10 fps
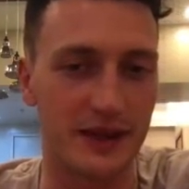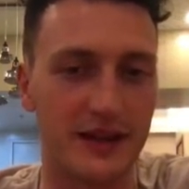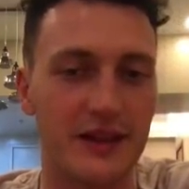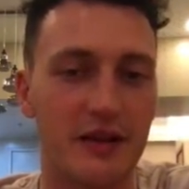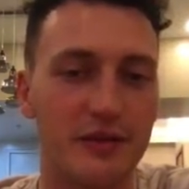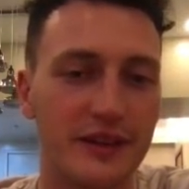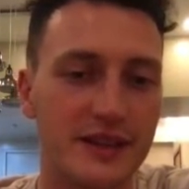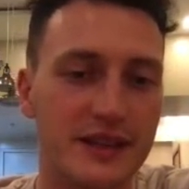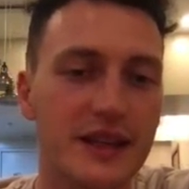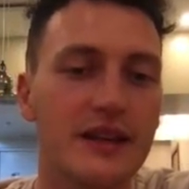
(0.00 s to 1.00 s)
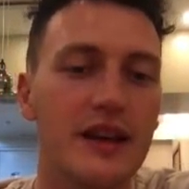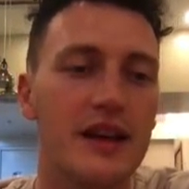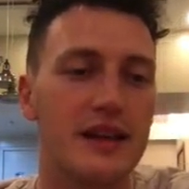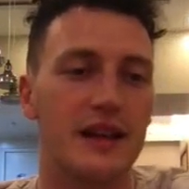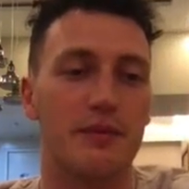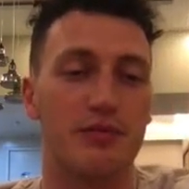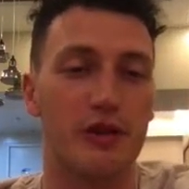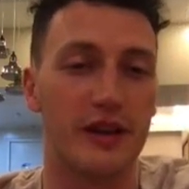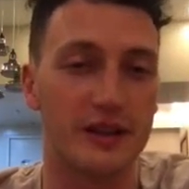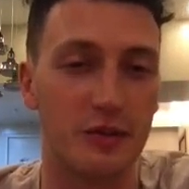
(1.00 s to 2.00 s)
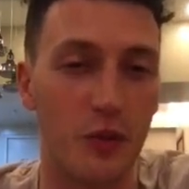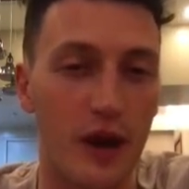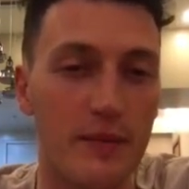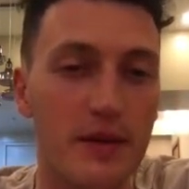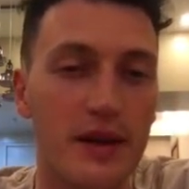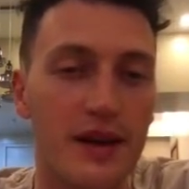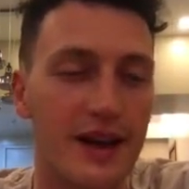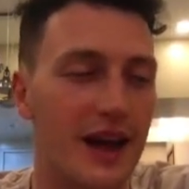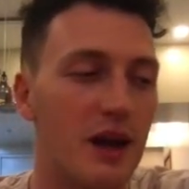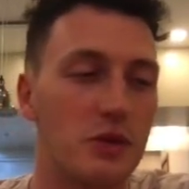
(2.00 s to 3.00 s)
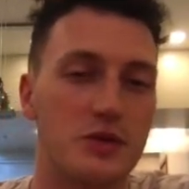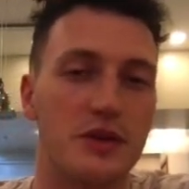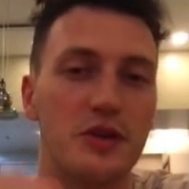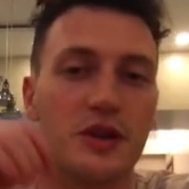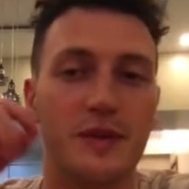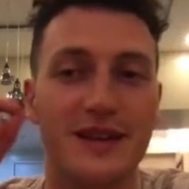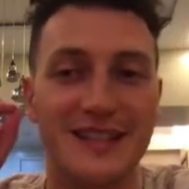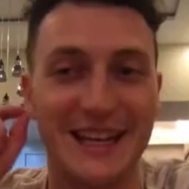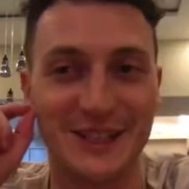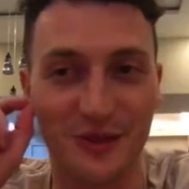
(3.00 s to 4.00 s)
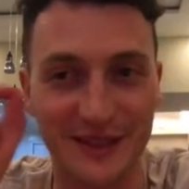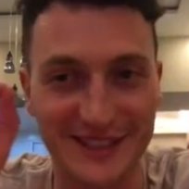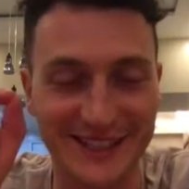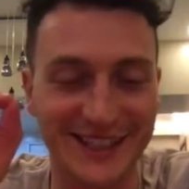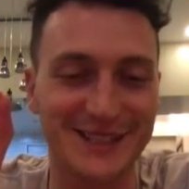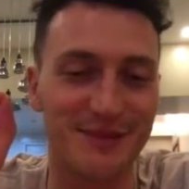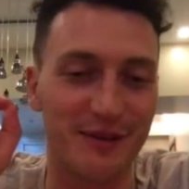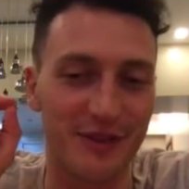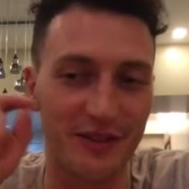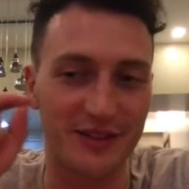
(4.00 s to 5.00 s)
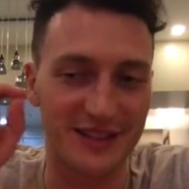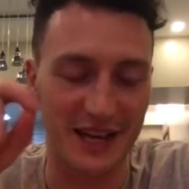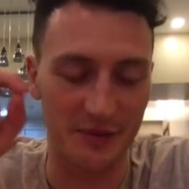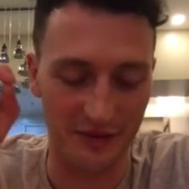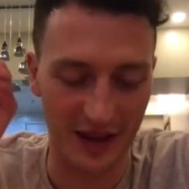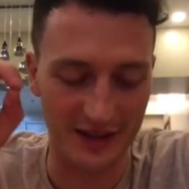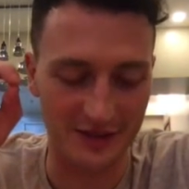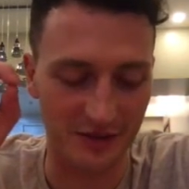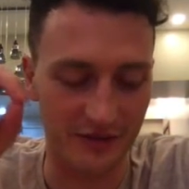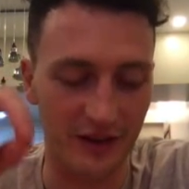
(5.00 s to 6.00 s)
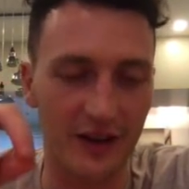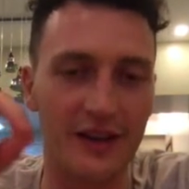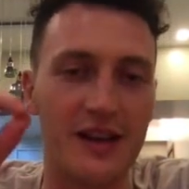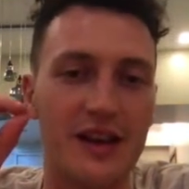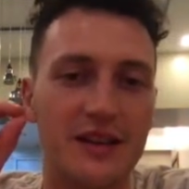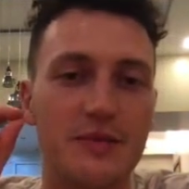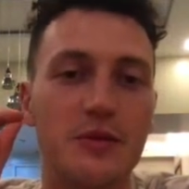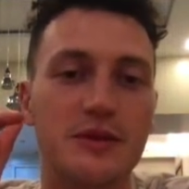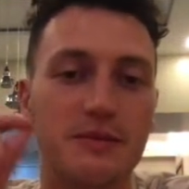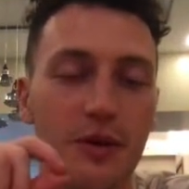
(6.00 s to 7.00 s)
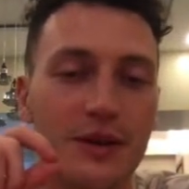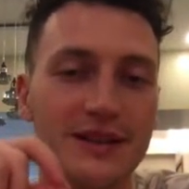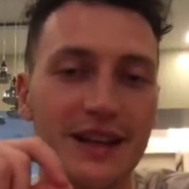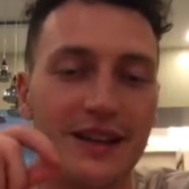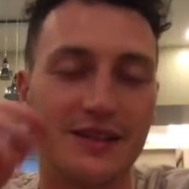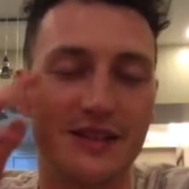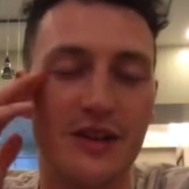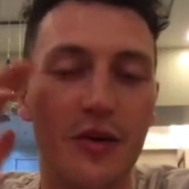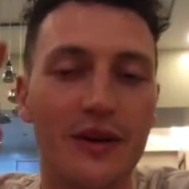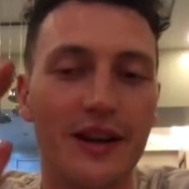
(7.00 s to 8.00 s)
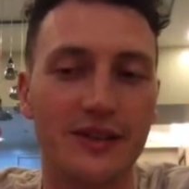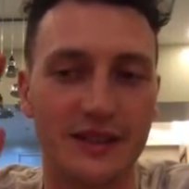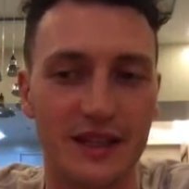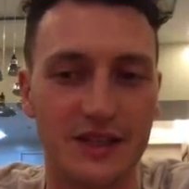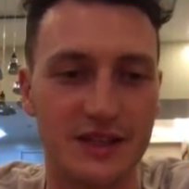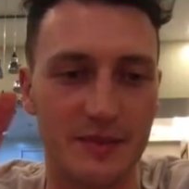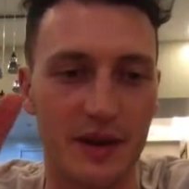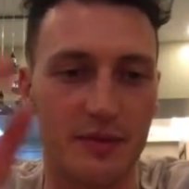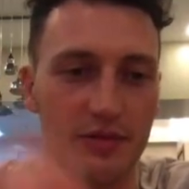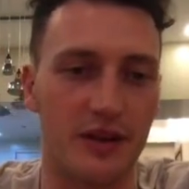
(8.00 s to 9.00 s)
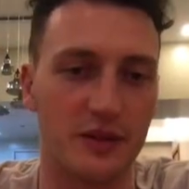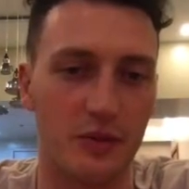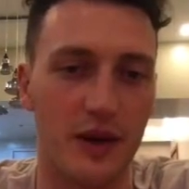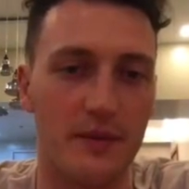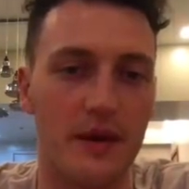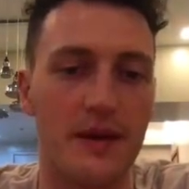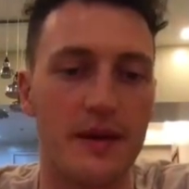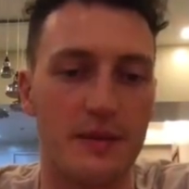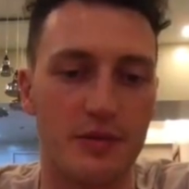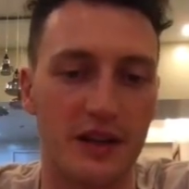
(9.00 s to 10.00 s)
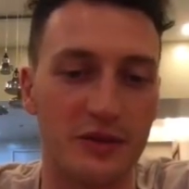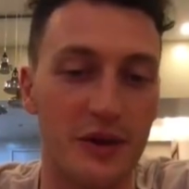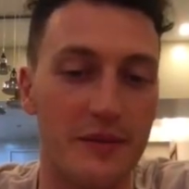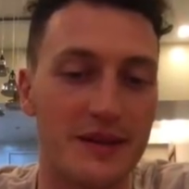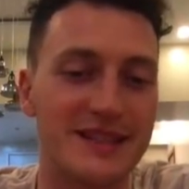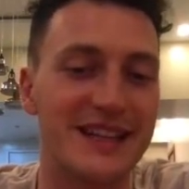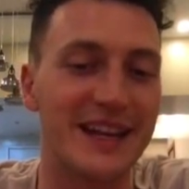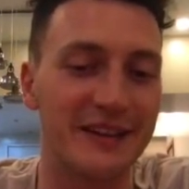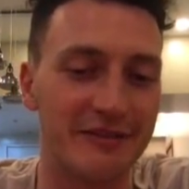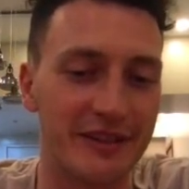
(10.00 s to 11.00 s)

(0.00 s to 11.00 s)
getting that real estate, that product web, which we talked about in day 26, my favorite day we've had so far, the most important day, because no one else teaches about the product web. The product web is getting